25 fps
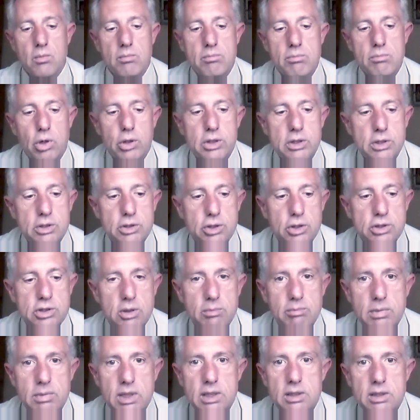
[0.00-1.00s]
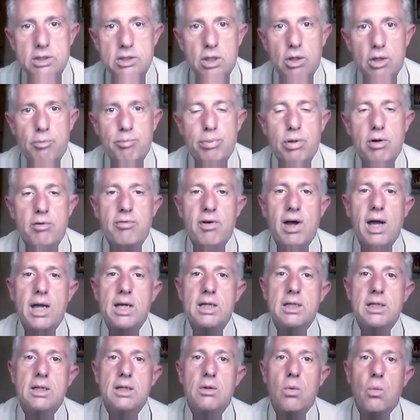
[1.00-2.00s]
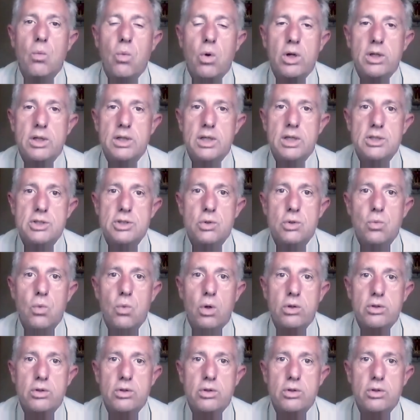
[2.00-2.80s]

Money is just a means of providing what it is you